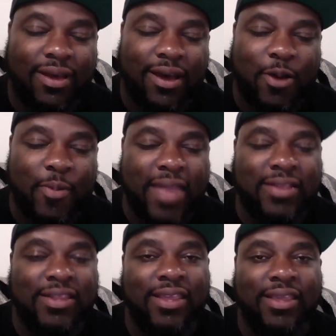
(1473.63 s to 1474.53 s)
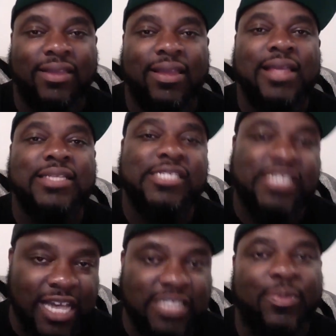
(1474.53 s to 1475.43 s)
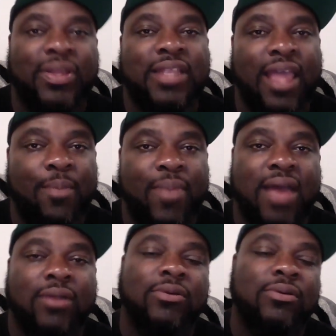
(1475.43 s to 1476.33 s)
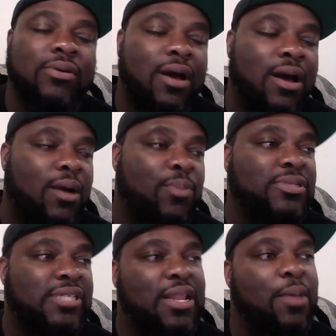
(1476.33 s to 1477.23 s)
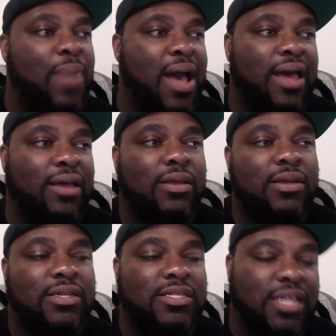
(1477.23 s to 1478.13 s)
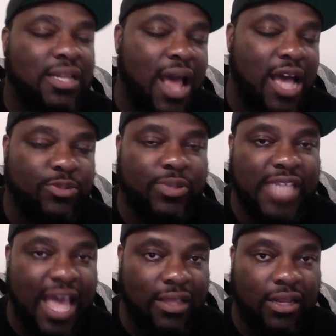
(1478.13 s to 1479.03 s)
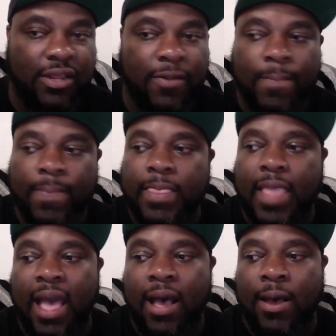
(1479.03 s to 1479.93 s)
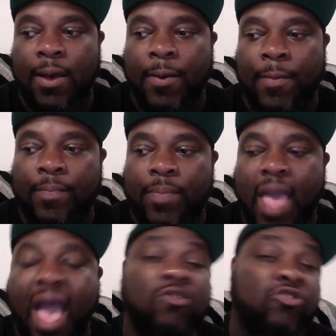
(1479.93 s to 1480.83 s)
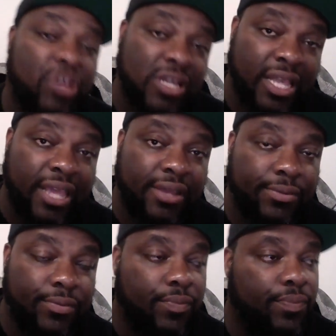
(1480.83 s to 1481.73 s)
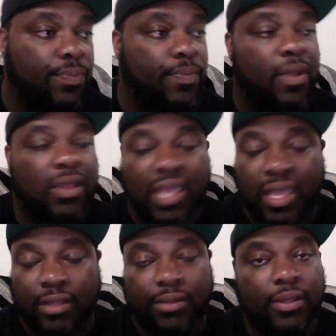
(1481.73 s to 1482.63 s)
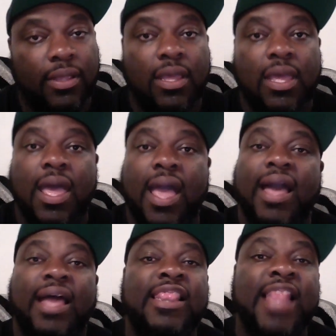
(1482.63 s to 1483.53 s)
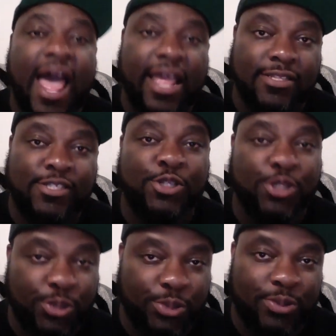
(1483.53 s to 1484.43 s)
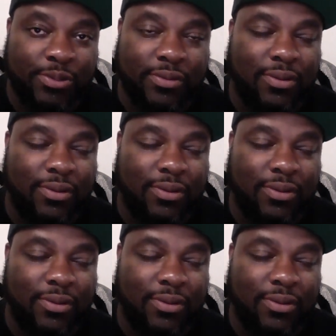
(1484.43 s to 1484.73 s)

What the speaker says: at the Judgment Day battle presented by Southern Hospitality. I was running late. Again, I got a lot to do.